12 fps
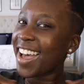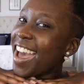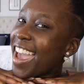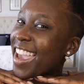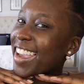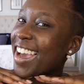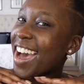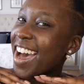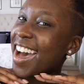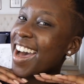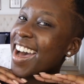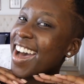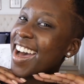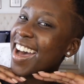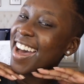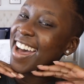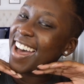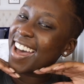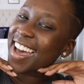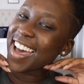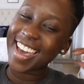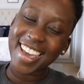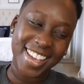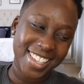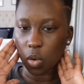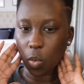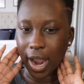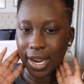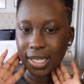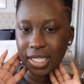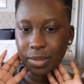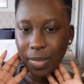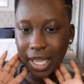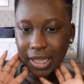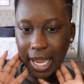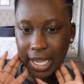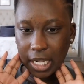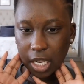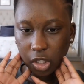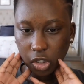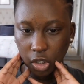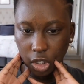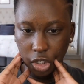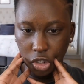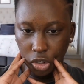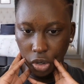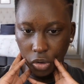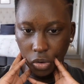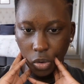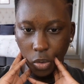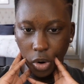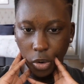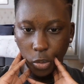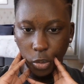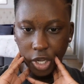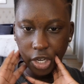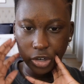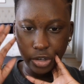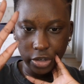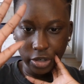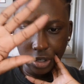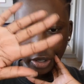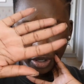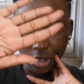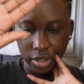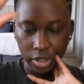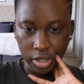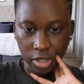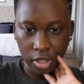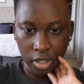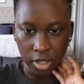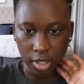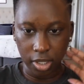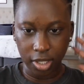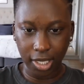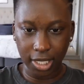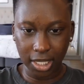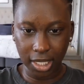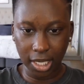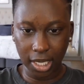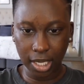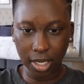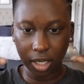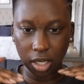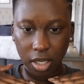Hey guys! Why does my lighting look so weird? Does it?